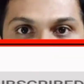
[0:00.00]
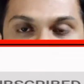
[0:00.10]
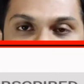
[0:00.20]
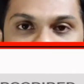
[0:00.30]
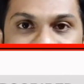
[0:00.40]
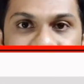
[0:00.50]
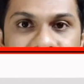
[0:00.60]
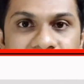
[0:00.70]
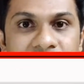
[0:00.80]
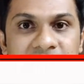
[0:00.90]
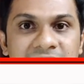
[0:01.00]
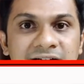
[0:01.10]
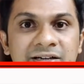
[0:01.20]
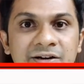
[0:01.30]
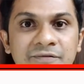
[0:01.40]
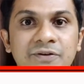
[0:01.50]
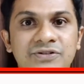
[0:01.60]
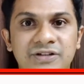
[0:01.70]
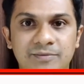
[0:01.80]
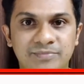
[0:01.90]
press bell icon to get
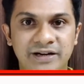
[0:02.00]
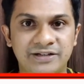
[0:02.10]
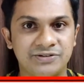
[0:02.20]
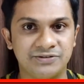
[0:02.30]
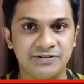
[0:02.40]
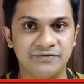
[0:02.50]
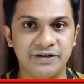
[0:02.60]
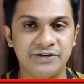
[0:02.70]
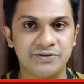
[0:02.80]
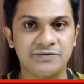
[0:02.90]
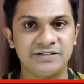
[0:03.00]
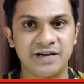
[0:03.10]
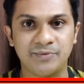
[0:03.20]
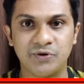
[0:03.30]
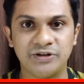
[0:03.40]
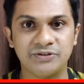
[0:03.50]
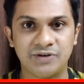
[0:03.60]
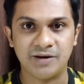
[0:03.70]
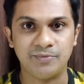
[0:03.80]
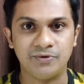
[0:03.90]
future updates on the videos which I am
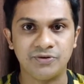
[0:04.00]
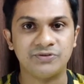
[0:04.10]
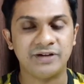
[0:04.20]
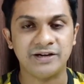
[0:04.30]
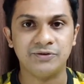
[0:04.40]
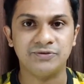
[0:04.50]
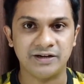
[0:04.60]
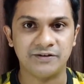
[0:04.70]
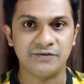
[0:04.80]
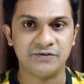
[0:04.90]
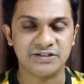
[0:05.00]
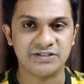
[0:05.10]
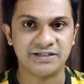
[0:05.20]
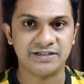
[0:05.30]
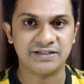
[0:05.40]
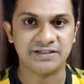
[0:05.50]
going to upload. Thank you for watching.